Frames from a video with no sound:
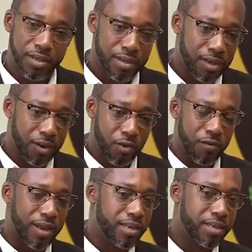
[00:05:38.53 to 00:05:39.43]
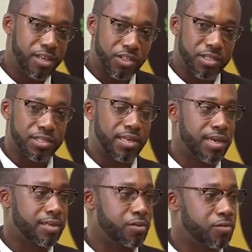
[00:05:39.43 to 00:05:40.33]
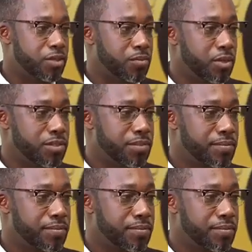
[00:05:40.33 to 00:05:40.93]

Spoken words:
allegations targeted towards sports.